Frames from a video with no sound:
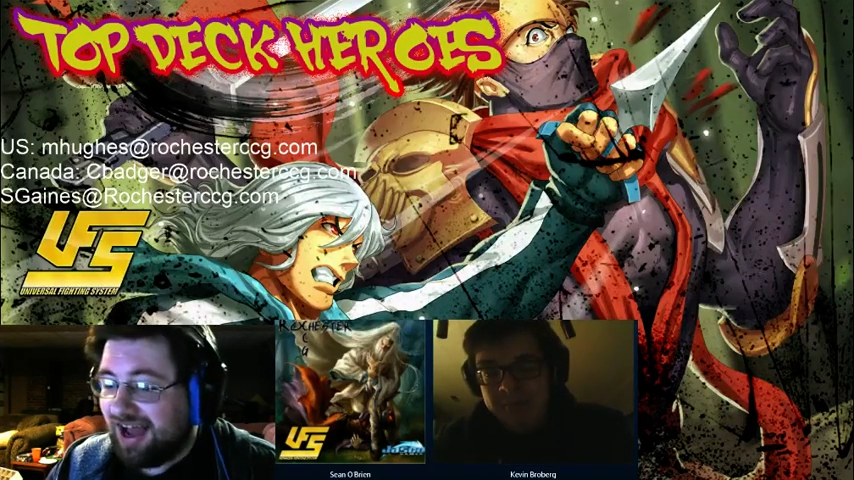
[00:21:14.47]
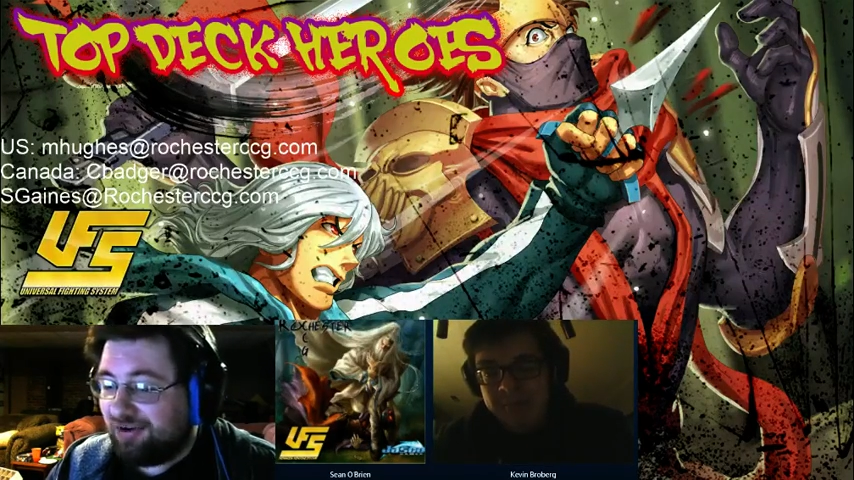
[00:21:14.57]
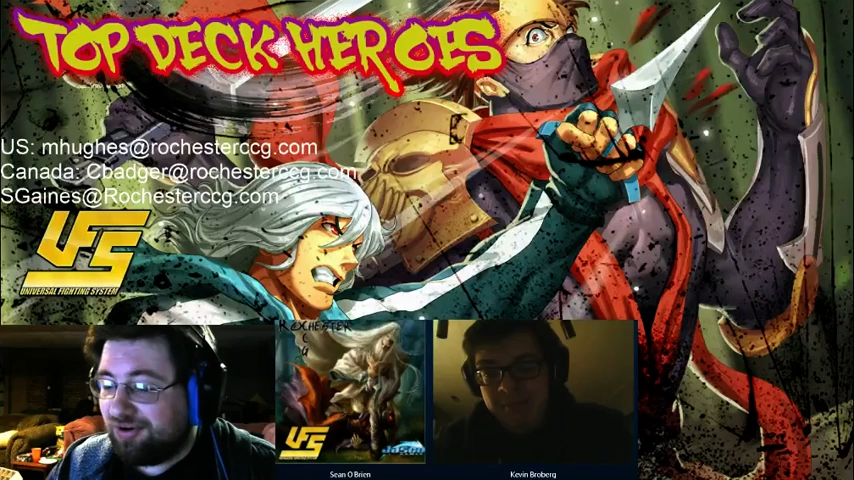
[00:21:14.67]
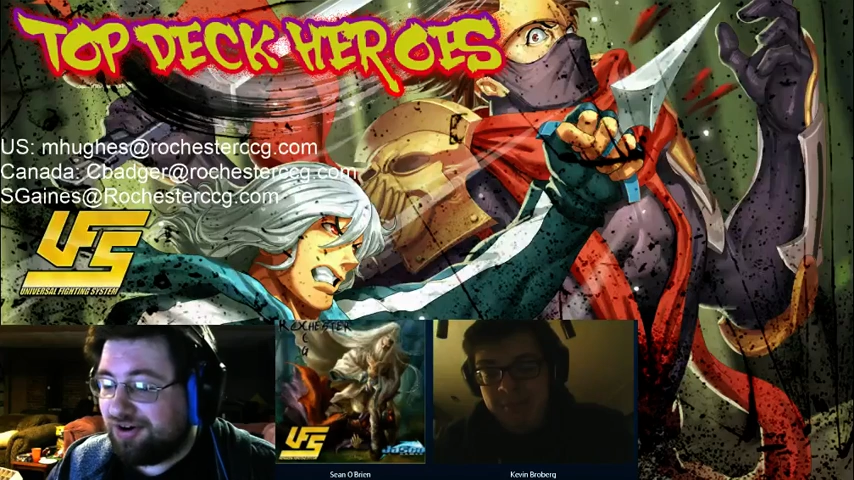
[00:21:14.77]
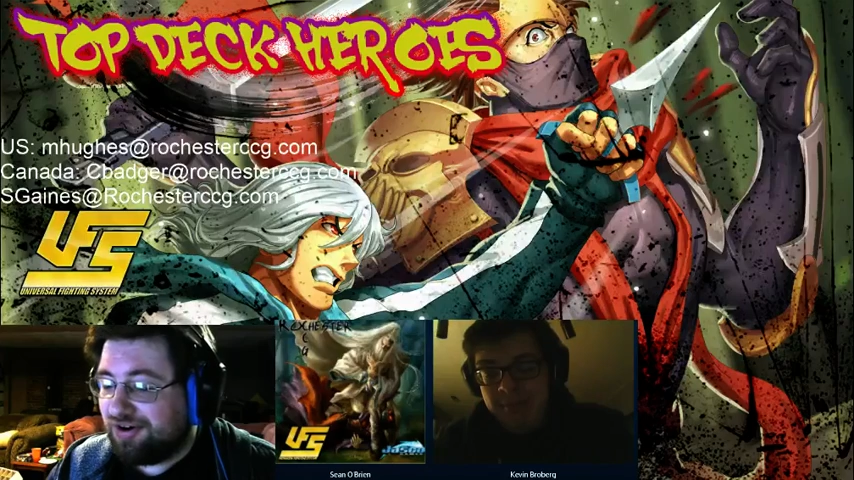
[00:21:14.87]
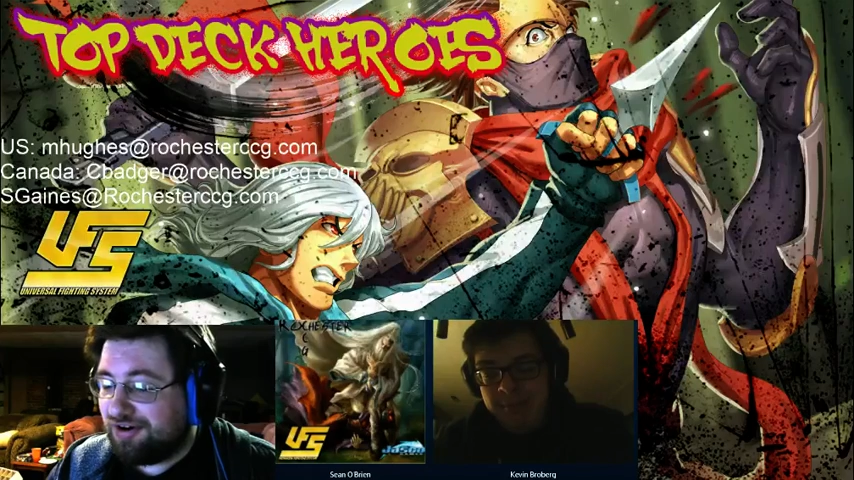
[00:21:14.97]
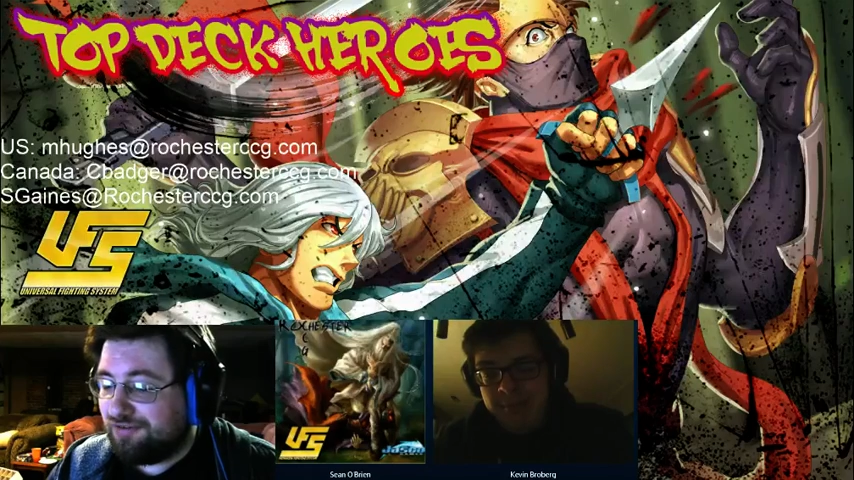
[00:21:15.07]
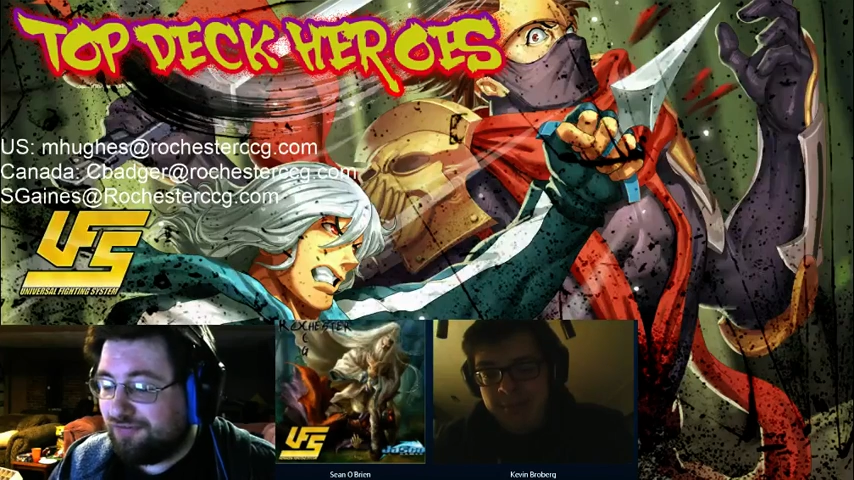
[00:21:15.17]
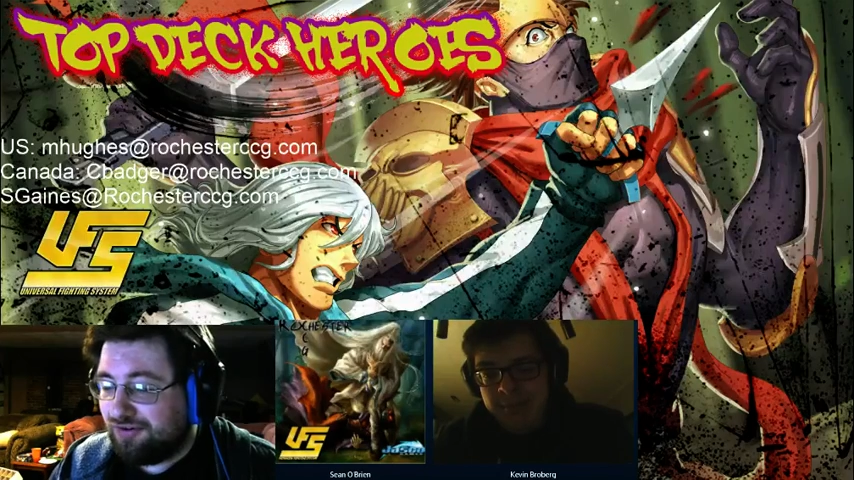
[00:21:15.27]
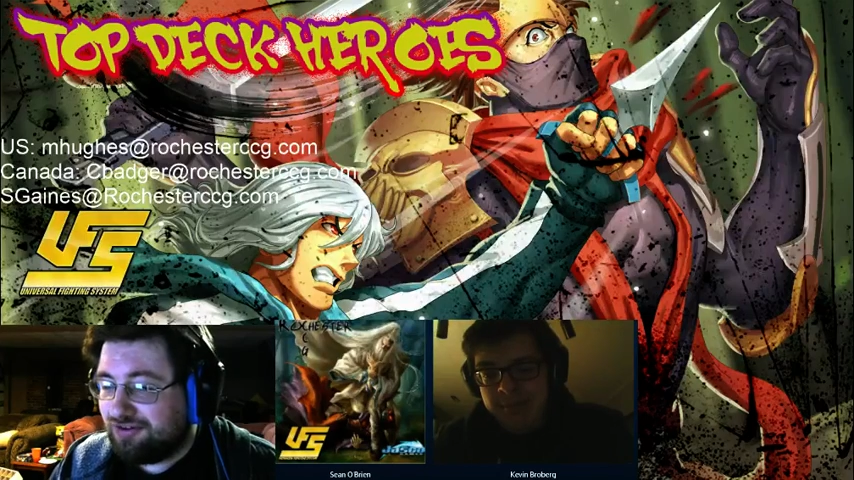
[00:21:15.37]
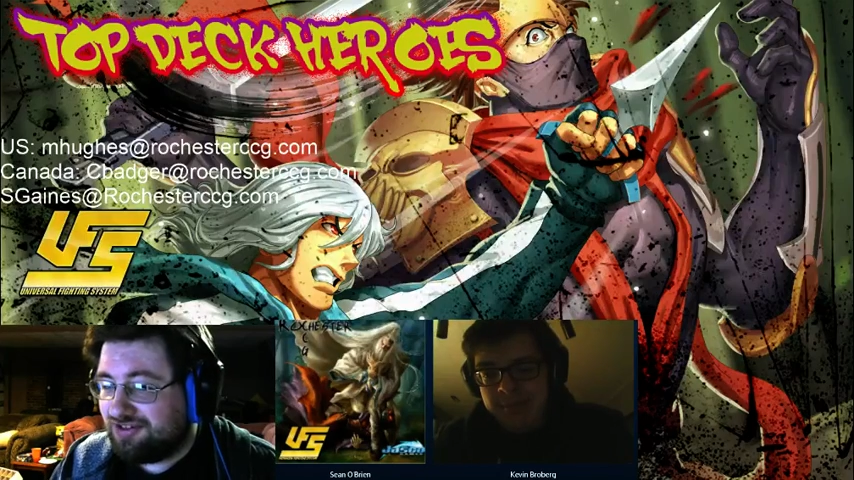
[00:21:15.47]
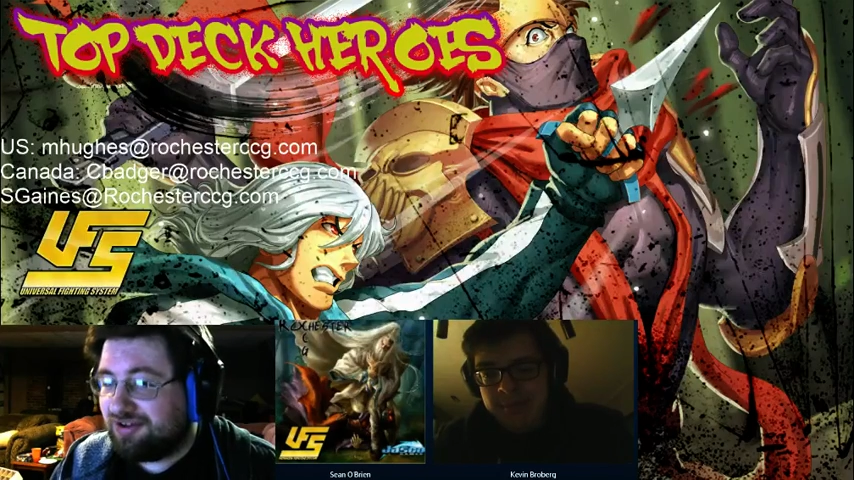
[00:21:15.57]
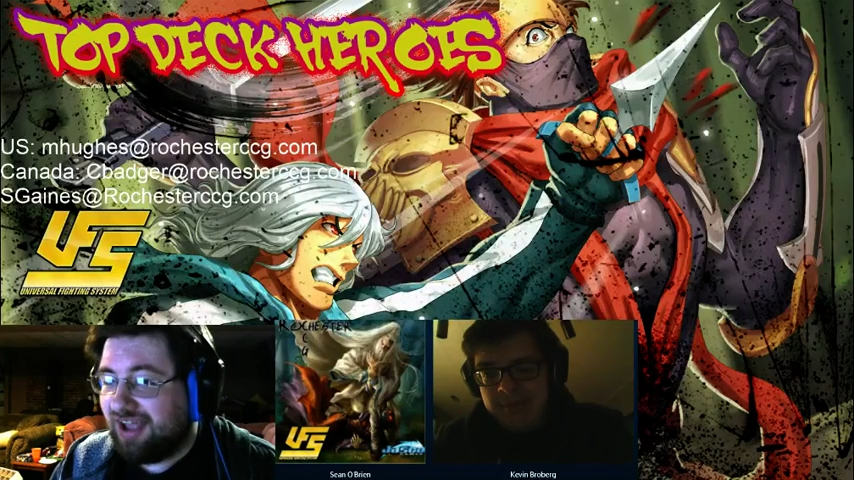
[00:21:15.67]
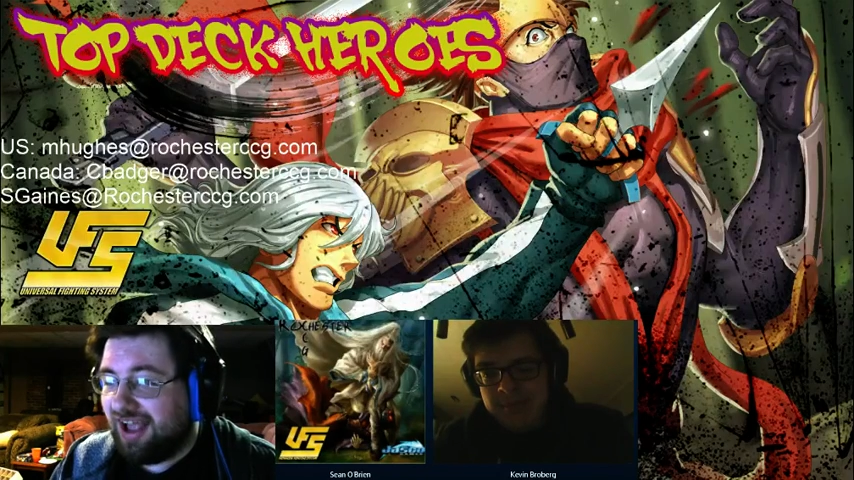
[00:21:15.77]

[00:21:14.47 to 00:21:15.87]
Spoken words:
Our first 2